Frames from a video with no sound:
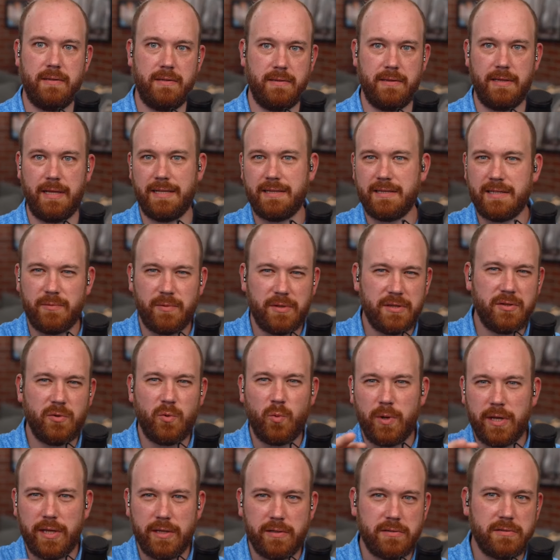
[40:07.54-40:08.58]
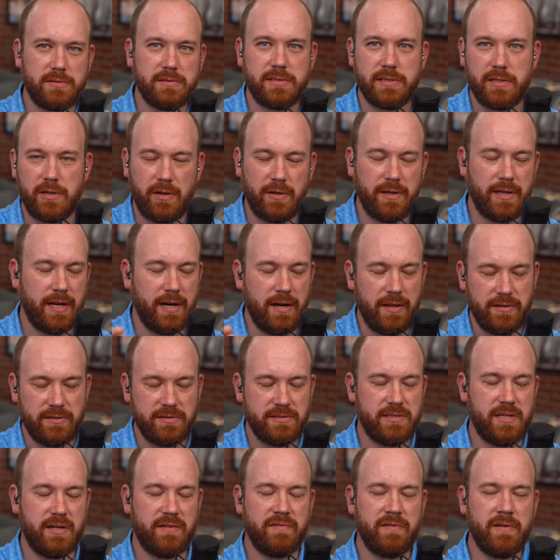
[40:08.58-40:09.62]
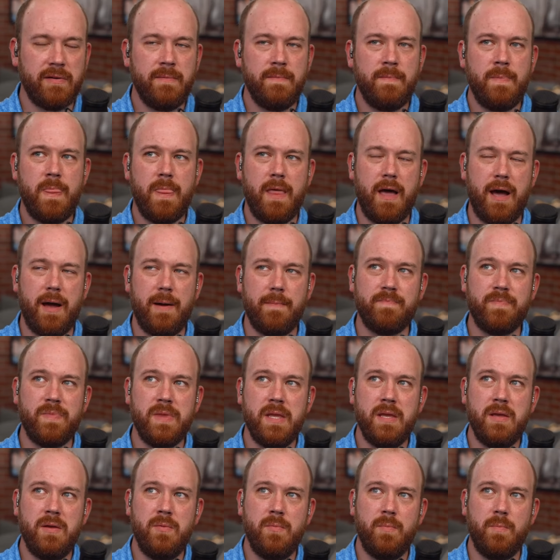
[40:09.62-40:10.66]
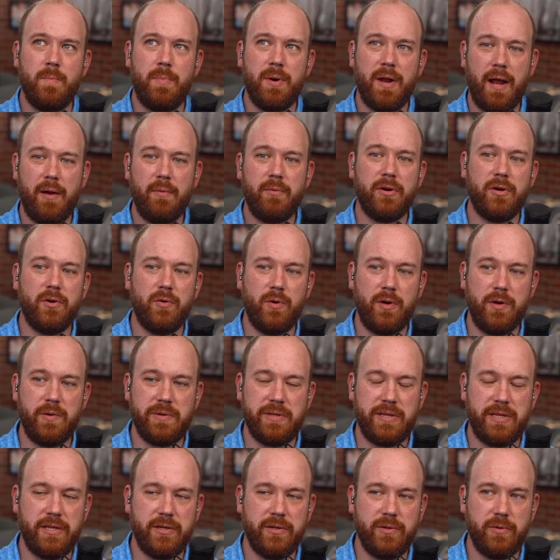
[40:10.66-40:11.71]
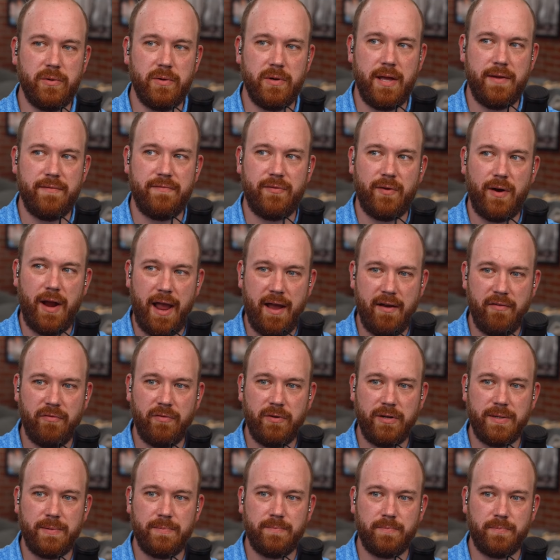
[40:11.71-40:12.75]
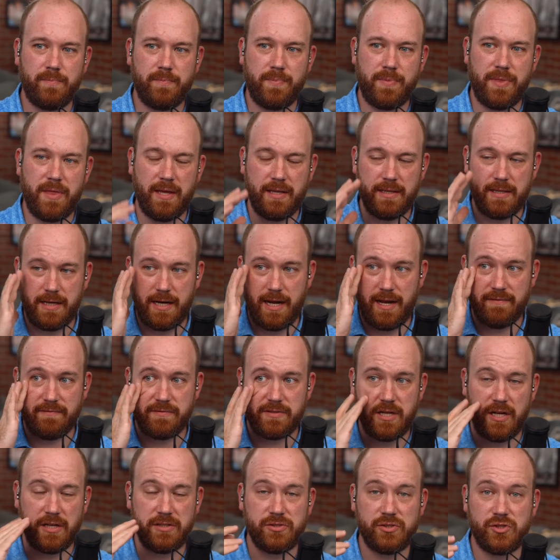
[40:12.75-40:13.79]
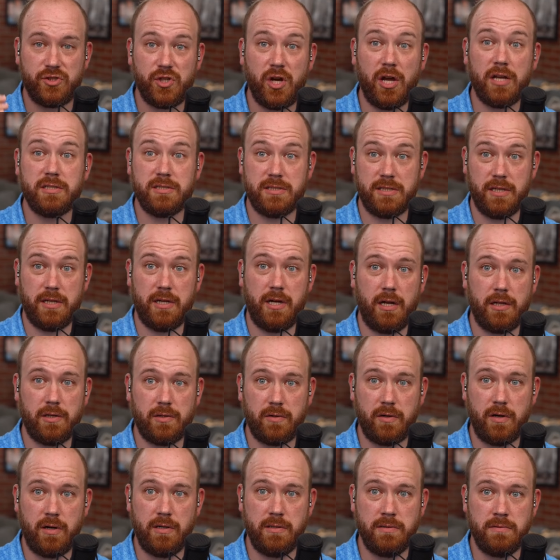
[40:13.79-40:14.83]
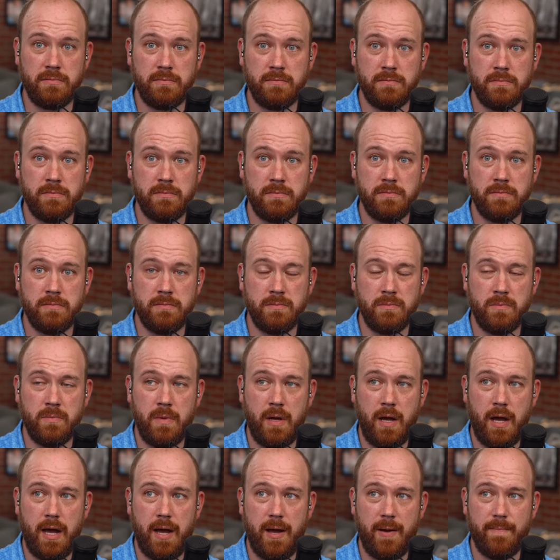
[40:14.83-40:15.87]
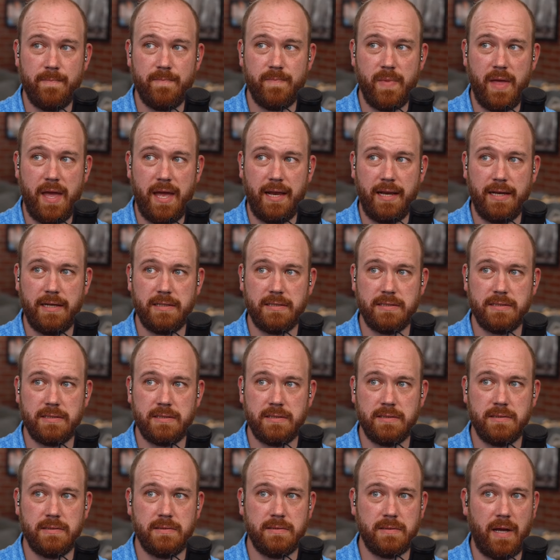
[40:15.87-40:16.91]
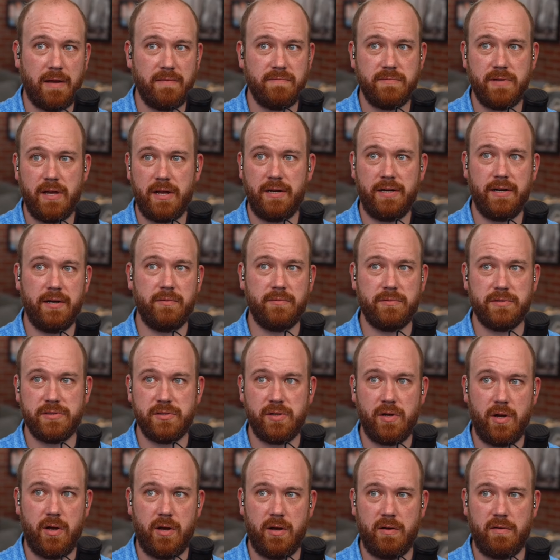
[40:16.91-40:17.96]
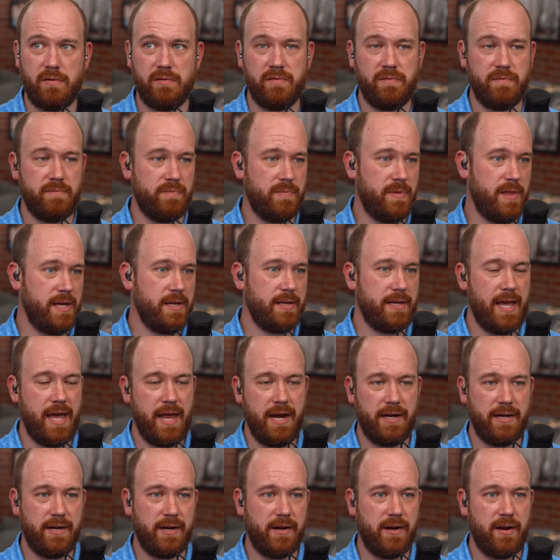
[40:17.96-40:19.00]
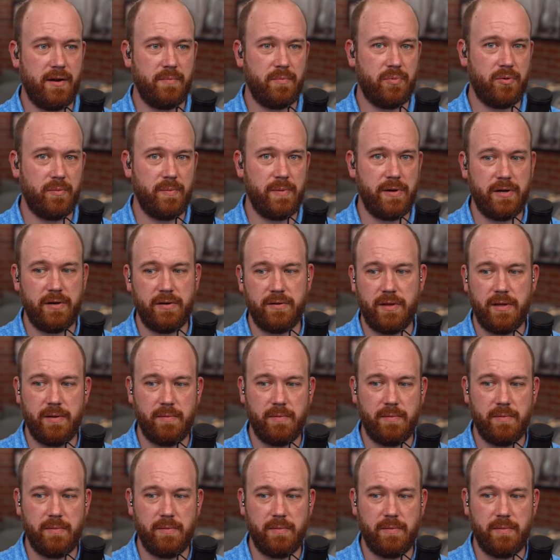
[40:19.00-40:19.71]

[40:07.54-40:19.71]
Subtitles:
with the wheels and all that other stuff. But I would agree with you, for everything that I've done just the color on, and I've done it in Resolve, they edited in Premiere,